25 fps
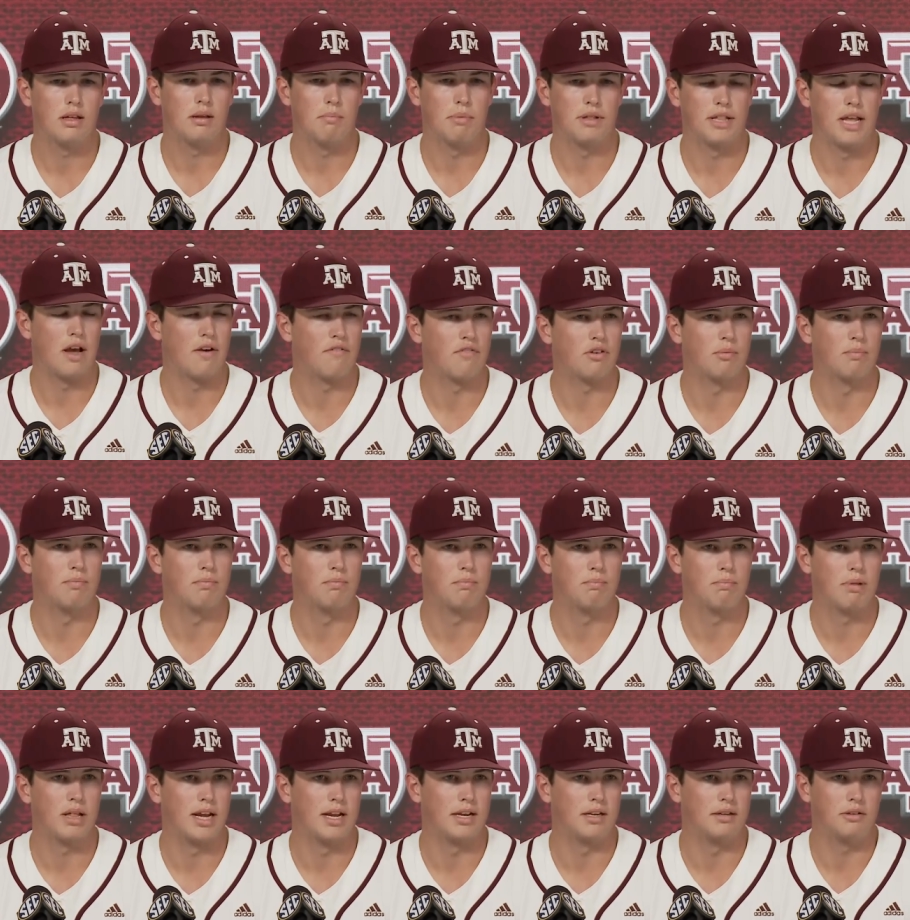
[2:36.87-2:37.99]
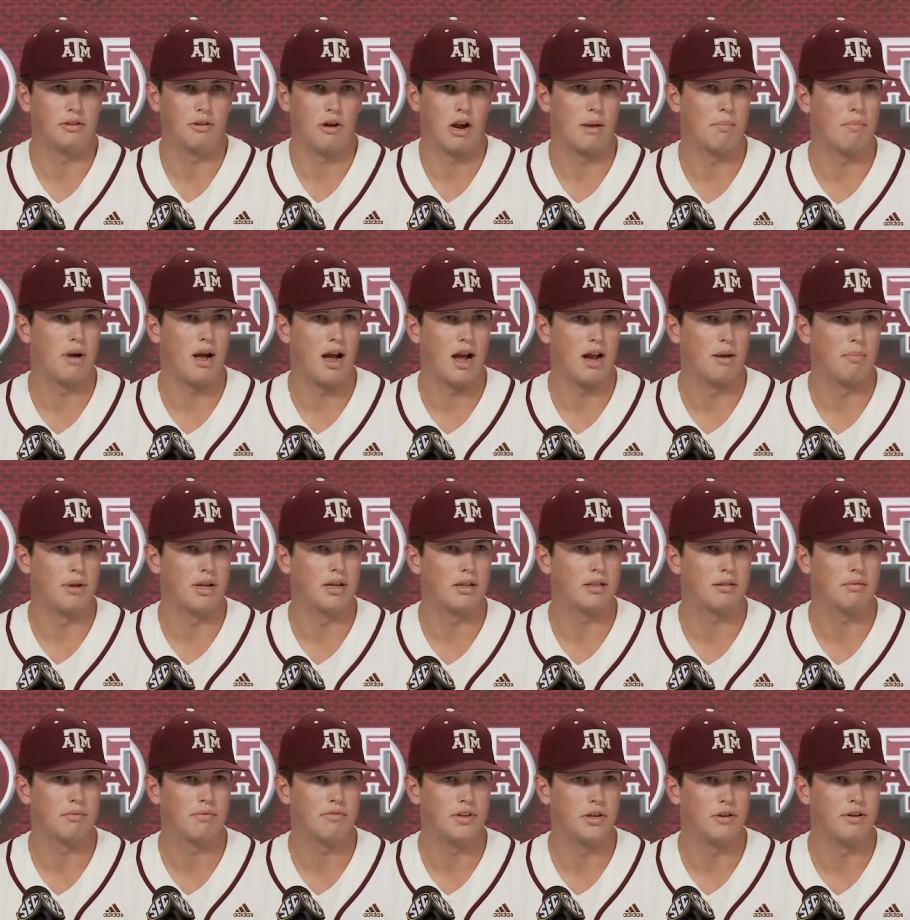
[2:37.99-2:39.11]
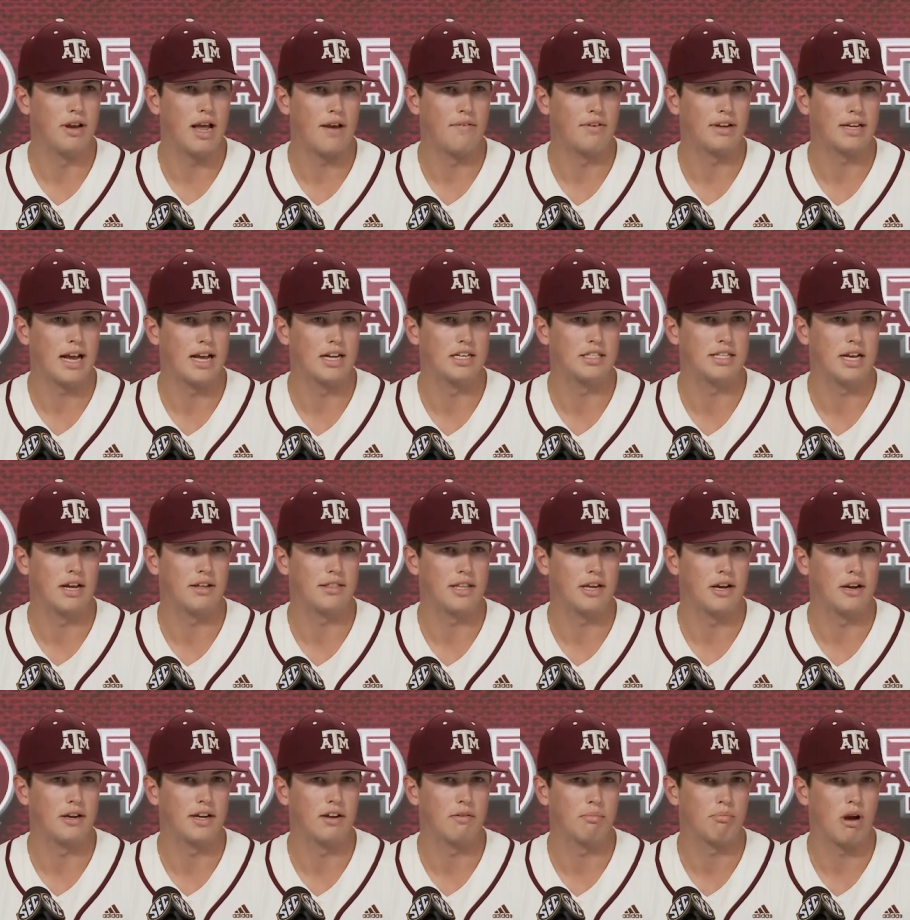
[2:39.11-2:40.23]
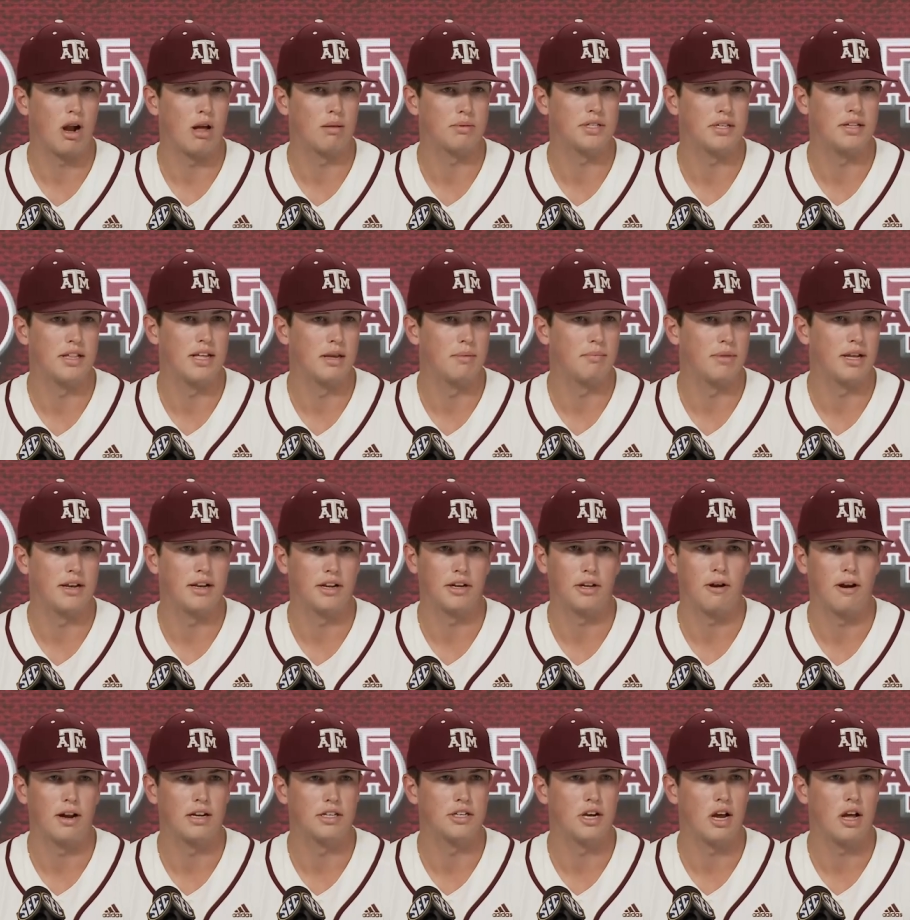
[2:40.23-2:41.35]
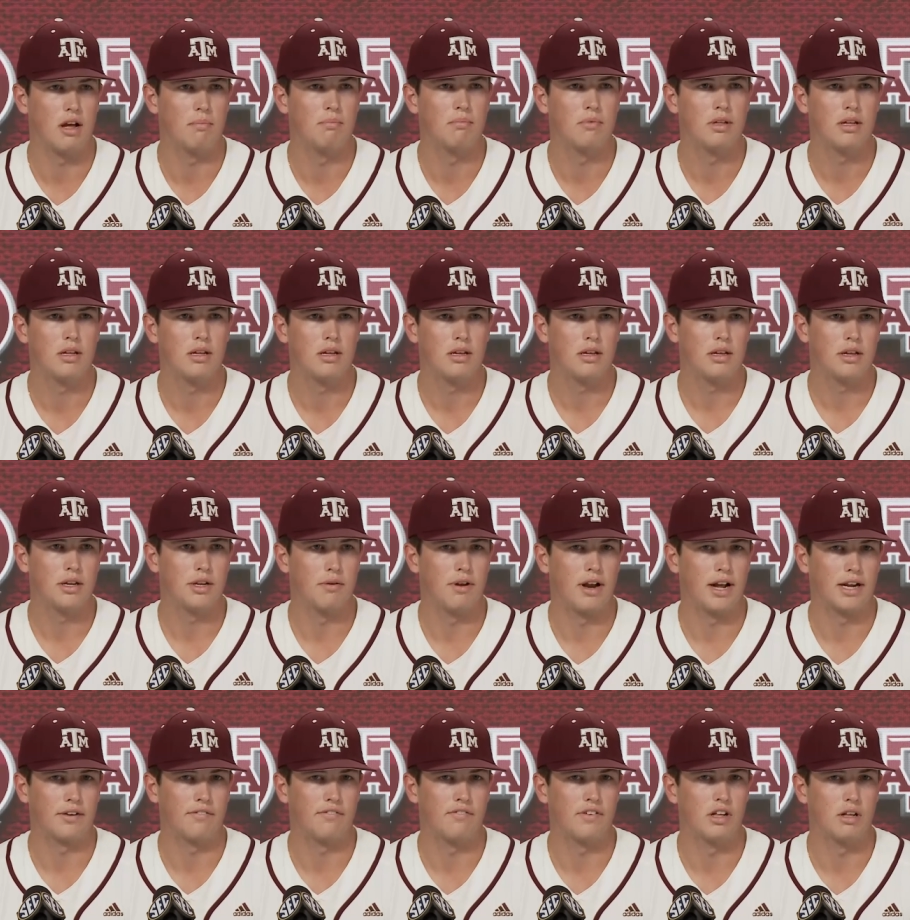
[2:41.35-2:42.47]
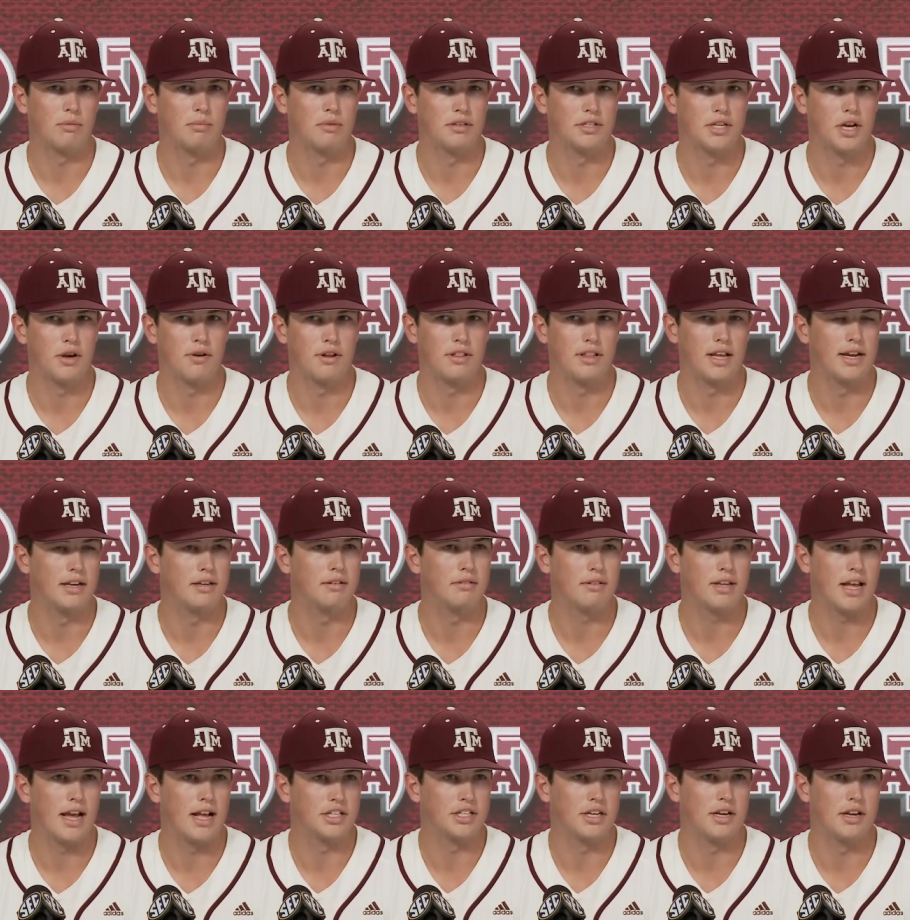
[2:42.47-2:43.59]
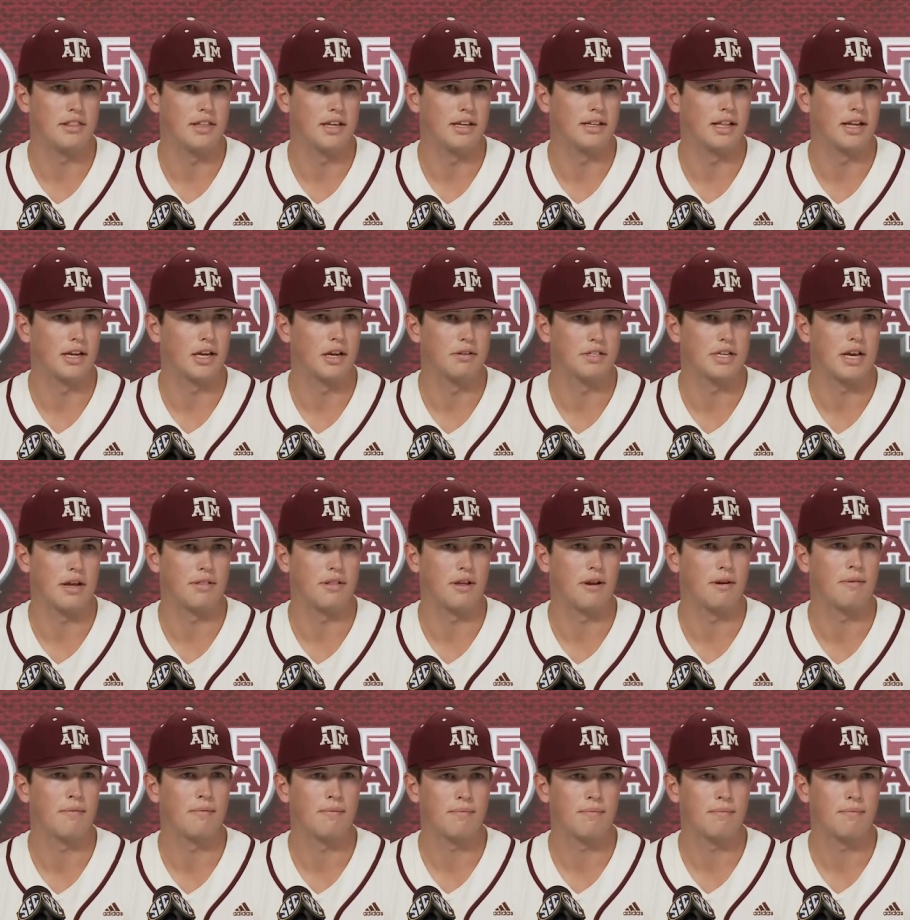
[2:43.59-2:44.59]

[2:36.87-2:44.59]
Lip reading: But the outfield played great behind me. A few diving catches out there. Good props to them. They did a great job. And when I could fill up the zone and they'd catch anything that goes out there.